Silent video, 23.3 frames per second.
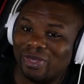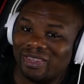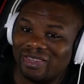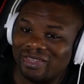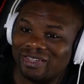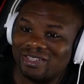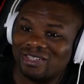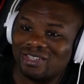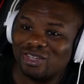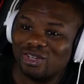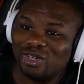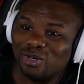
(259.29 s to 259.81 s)

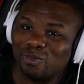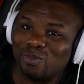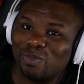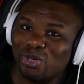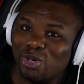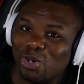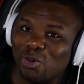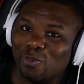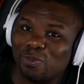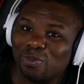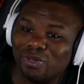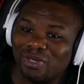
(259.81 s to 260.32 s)
This could be
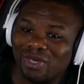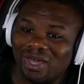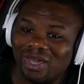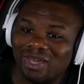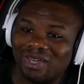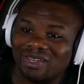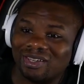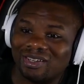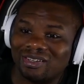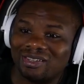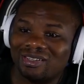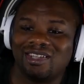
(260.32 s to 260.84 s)

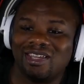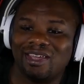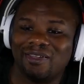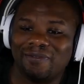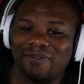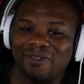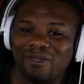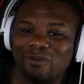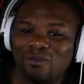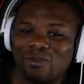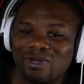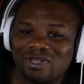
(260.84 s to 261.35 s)
OPA. If
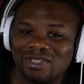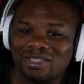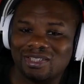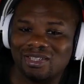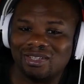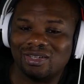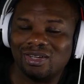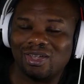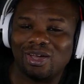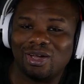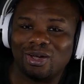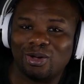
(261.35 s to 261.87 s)
he wants to
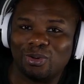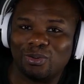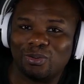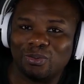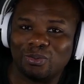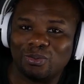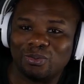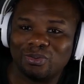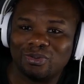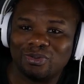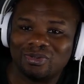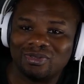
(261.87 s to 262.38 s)

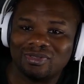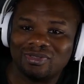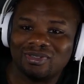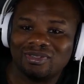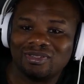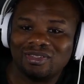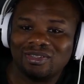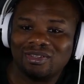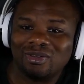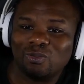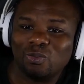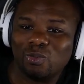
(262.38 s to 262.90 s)
know
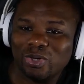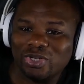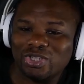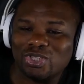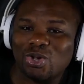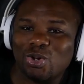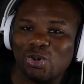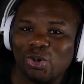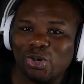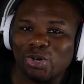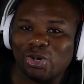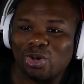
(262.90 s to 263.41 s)
what's
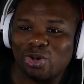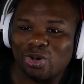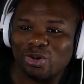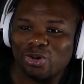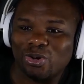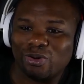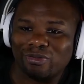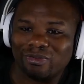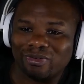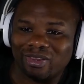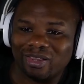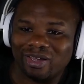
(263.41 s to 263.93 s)
going on
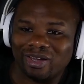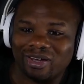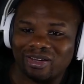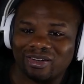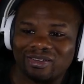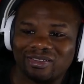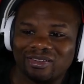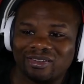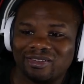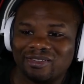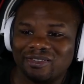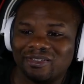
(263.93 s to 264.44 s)
over there.